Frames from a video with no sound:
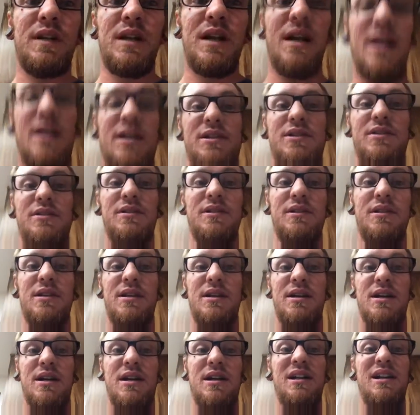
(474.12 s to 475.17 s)
actually
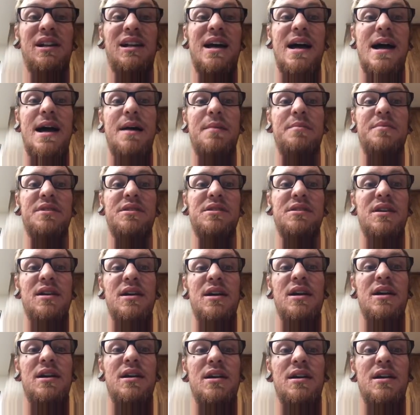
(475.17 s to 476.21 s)
collapsed
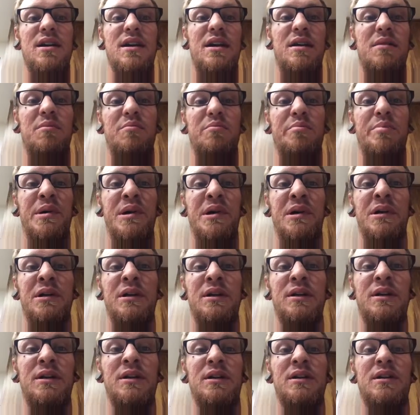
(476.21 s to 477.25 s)
and burnt.
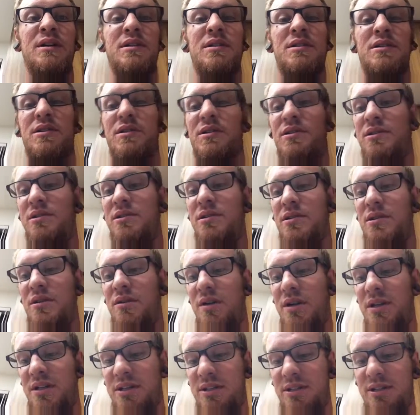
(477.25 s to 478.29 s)

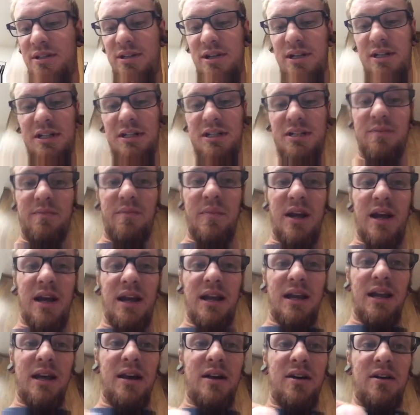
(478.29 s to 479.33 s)
So I stretched it
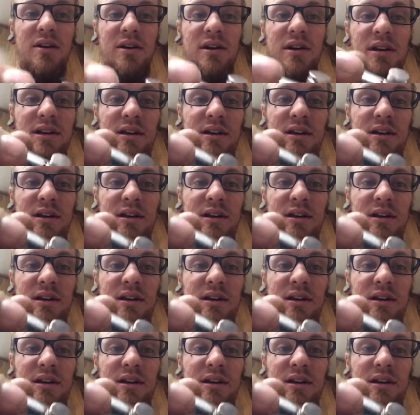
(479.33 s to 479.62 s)
back out